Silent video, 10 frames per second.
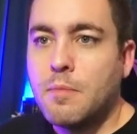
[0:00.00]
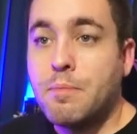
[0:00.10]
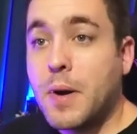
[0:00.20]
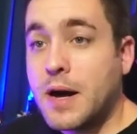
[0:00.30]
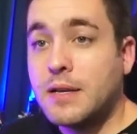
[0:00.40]

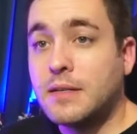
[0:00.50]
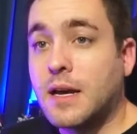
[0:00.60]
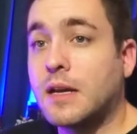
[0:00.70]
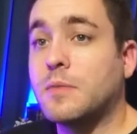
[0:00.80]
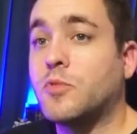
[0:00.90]
But
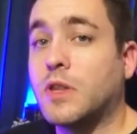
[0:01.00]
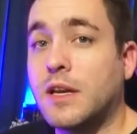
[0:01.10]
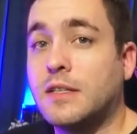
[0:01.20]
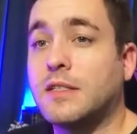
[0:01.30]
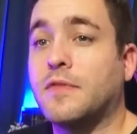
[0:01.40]
Gundam
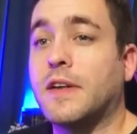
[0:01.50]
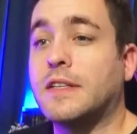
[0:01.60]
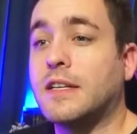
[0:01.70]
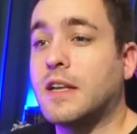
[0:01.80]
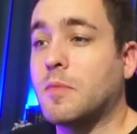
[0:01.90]
related stuff I
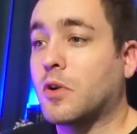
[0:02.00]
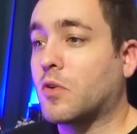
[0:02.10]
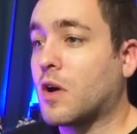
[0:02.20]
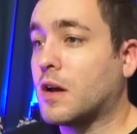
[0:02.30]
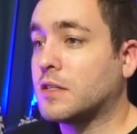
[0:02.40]
did come
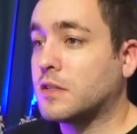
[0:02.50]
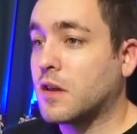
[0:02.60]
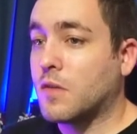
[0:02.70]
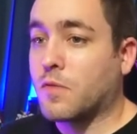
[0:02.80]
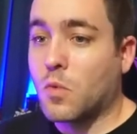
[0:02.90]
across.
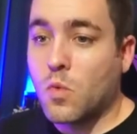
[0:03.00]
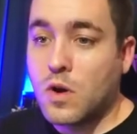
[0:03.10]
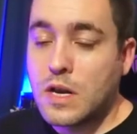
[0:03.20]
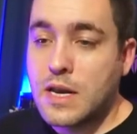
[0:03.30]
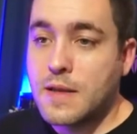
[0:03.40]
For
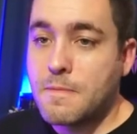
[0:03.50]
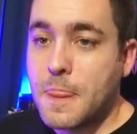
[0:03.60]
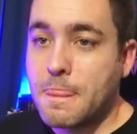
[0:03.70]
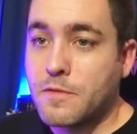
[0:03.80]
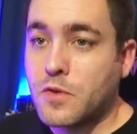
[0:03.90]
one,
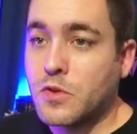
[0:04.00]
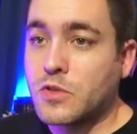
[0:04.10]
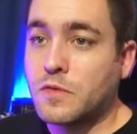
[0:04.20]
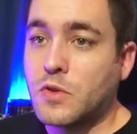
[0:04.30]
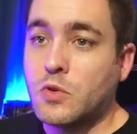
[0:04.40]
for those
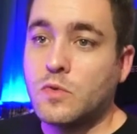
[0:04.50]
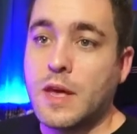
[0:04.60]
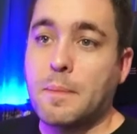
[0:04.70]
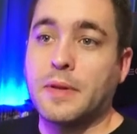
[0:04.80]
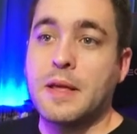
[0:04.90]
of you
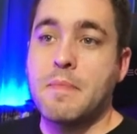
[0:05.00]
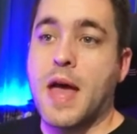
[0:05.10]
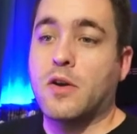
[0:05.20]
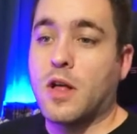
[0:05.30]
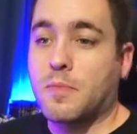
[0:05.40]
that play
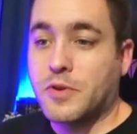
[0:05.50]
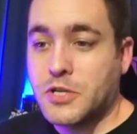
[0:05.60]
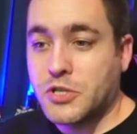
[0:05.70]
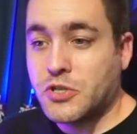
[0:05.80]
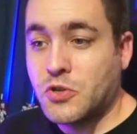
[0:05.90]
Battle
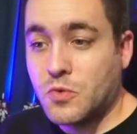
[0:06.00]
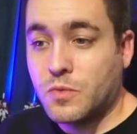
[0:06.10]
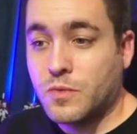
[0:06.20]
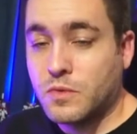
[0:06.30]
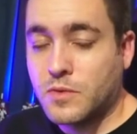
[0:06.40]
Operation 2
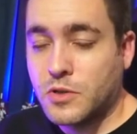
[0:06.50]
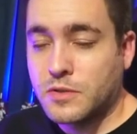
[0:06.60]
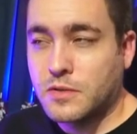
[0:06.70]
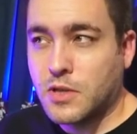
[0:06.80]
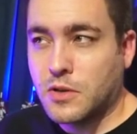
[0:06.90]
or
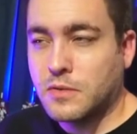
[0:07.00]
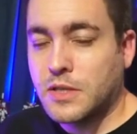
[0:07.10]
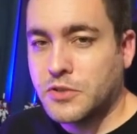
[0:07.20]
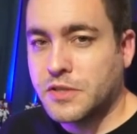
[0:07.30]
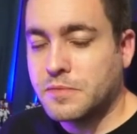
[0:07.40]
don't,
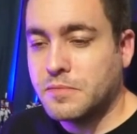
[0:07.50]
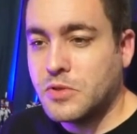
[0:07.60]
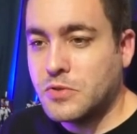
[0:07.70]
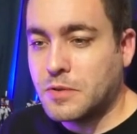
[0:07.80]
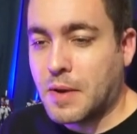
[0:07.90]
here's some
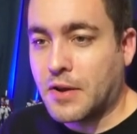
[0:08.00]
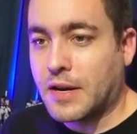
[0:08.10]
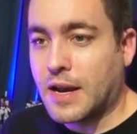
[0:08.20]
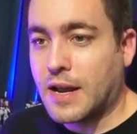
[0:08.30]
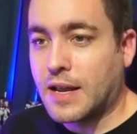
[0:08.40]
news about
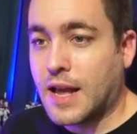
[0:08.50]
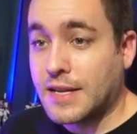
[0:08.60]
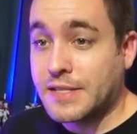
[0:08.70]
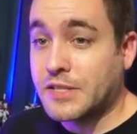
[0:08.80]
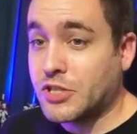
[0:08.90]
it. I, I
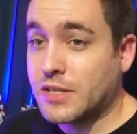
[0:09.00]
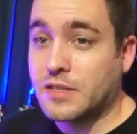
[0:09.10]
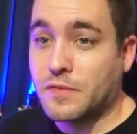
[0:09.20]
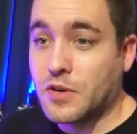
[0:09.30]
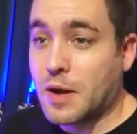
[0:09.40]
suggest
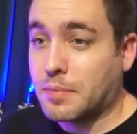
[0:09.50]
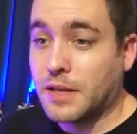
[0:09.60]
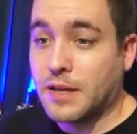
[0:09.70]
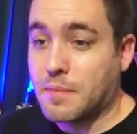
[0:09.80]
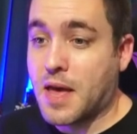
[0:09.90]
if you're not
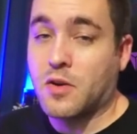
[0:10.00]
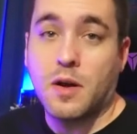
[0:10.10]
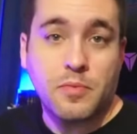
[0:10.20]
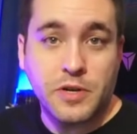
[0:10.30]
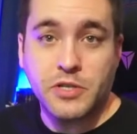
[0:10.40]
playing Battle
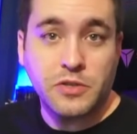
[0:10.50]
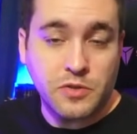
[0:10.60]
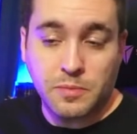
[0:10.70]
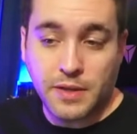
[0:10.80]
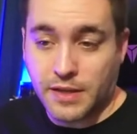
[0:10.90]
Operation 2
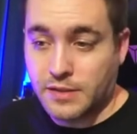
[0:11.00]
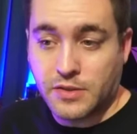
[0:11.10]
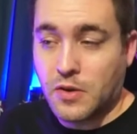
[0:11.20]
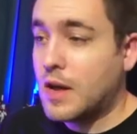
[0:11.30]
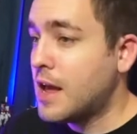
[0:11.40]
to play it.
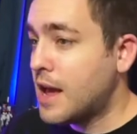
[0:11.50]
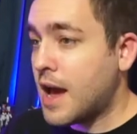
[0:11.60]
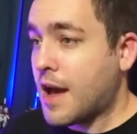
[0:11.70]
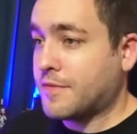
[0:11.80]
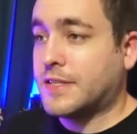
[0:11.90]
So
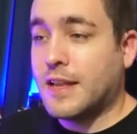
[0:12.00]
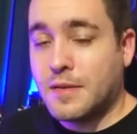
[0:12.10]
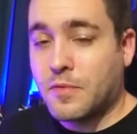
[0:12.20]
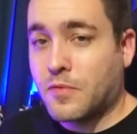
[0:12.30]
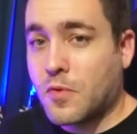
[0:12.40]
I've said
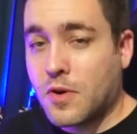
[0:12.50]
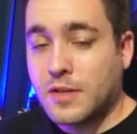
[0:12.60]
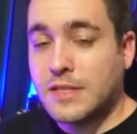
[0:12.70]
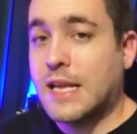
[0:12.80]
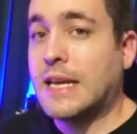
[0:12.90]
it before, I'll
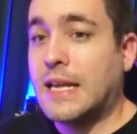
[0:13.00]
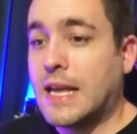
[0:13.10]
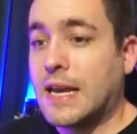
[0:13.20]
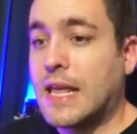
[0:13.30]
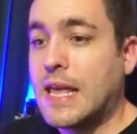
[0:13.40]
say it
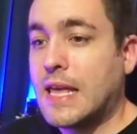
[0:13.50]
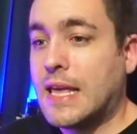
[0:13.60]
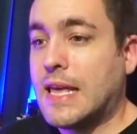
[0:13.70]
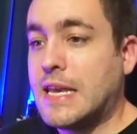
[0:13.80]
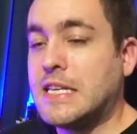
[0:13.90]
again.
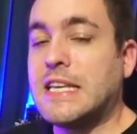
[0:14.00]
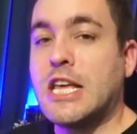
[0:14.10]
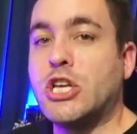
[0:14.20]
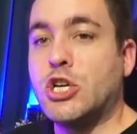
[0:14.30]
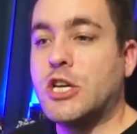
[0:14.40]
It is a
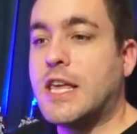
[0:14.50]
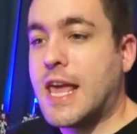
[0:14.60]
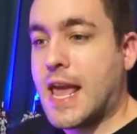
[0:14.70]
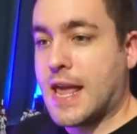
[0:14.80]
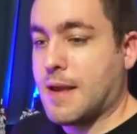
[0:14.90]
good
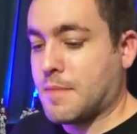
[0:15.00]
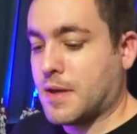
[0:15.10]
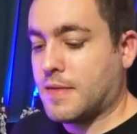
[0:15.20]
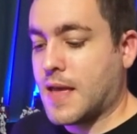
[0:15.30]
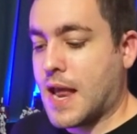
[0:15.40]
game
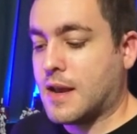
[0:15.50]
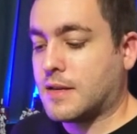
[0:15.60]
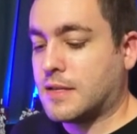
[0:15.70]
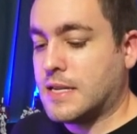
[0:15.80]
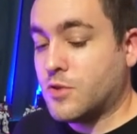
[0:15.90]
that
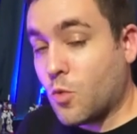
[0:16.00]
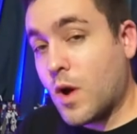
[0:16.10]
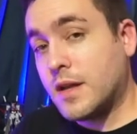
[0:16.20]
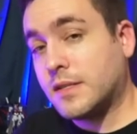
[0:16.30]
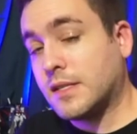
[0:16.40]
in the
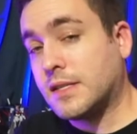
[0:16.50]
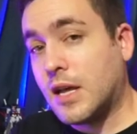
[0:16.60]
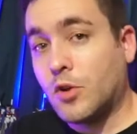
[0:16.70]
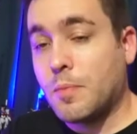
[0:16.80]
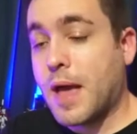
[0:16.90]
West it's
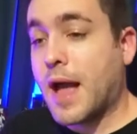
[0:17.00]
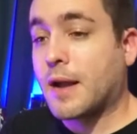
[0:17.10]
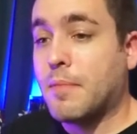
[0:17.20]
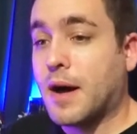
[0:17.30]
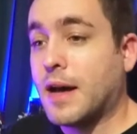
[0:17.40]
held
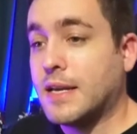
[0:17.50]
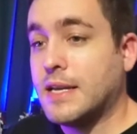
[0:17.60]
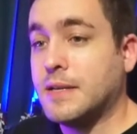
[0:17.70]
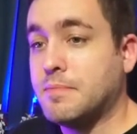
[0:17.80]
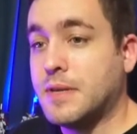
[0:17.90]
back by
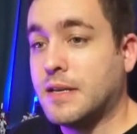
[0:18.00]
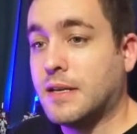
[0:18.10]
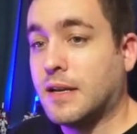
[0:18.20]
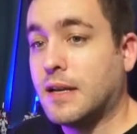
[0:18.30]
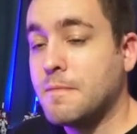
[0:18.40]
it
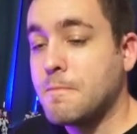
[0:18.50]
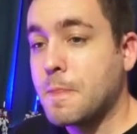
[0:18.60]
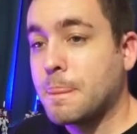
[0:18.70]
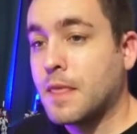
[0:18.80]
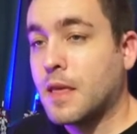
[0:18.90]
being
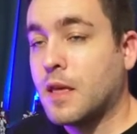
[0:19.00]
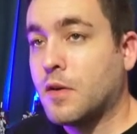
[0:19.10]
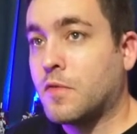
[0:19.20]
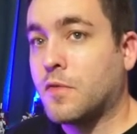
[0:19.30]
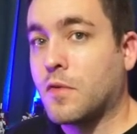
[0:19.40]

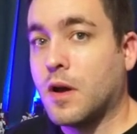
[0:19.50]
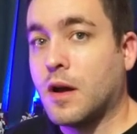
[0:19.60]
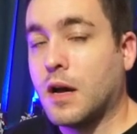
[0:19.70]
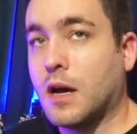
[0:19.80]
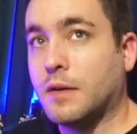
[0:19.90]
uh,
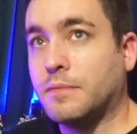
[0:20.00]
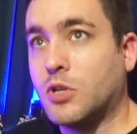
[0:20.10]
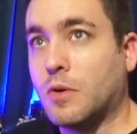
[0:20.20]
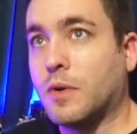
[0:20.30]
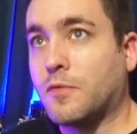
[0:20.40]
uh, you
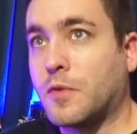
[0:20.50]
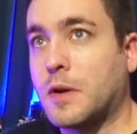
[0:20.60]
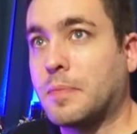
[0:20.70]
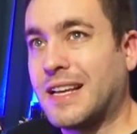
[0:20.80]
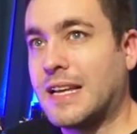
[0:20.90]
know, a free
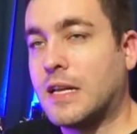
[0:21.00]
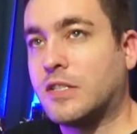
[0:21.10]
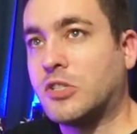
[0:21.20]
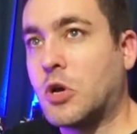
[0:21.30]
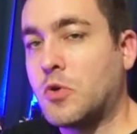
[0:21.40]
to play
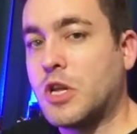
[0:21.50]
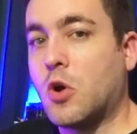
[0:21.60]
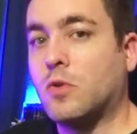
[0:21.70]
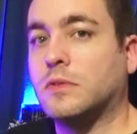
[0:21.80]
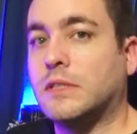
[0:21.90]
Sony
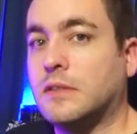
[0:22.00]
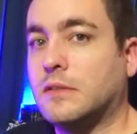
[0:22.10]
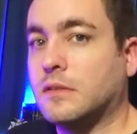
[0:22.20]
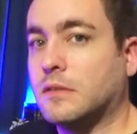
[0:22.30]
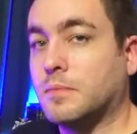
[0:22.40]

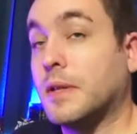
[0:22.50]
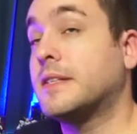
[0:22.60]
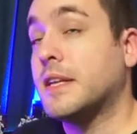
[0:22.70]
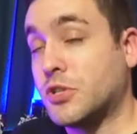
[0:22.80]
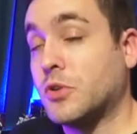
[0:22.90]
only,
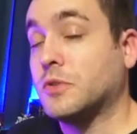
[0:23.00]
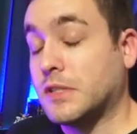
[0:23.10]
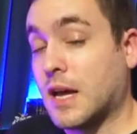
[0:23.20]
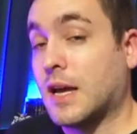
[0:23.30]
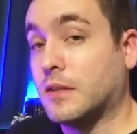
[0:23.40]
PlayStation only
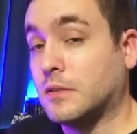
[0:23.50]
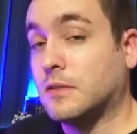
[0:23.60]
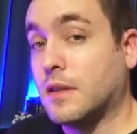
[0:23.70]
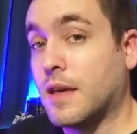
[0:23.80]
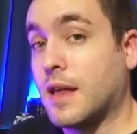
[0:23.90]
title
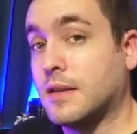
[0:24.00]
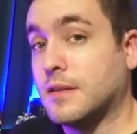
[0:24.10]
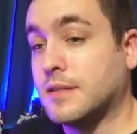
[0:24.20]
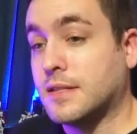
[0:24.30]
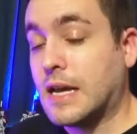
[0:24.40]
that
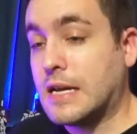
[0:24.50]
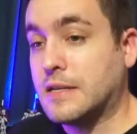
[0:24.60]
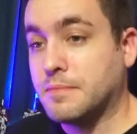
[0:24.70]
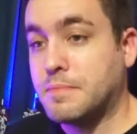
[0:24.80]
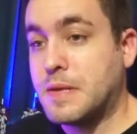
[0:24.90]
is
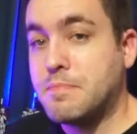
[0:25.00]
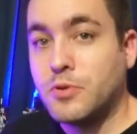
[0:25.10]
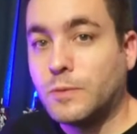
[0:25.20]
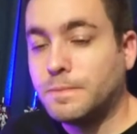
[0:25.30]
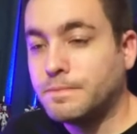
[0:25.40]
Gundam. People